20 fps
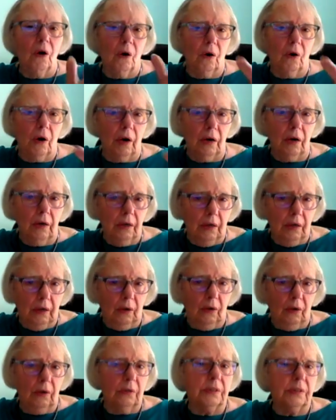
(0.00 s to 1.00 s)
or
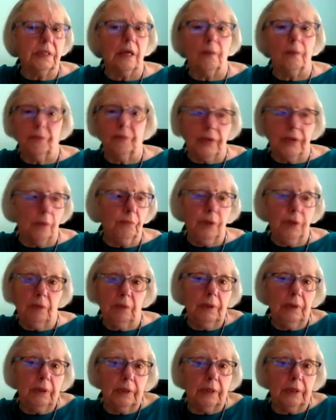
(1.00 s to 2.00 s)
some
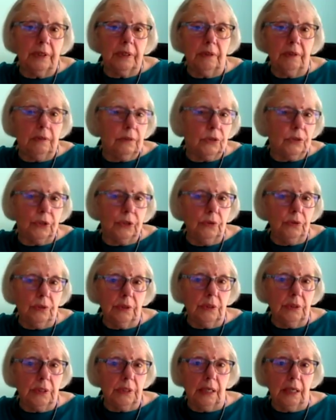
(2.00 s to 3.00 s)
people are going to choose to
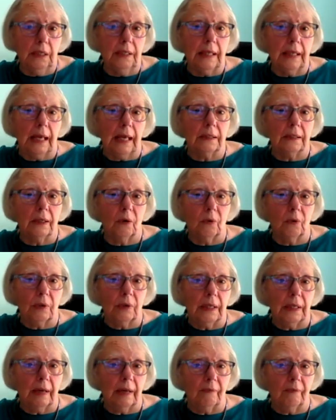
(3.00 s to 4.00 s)
stay in that lower
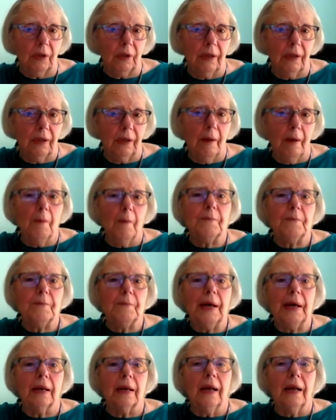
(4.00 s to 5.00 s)
level.
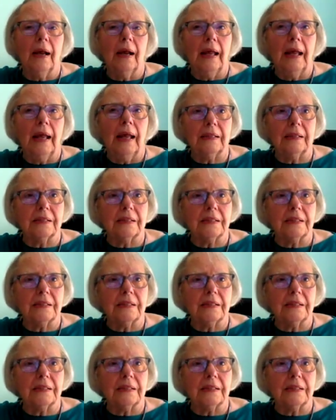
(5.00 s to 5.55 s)
But it's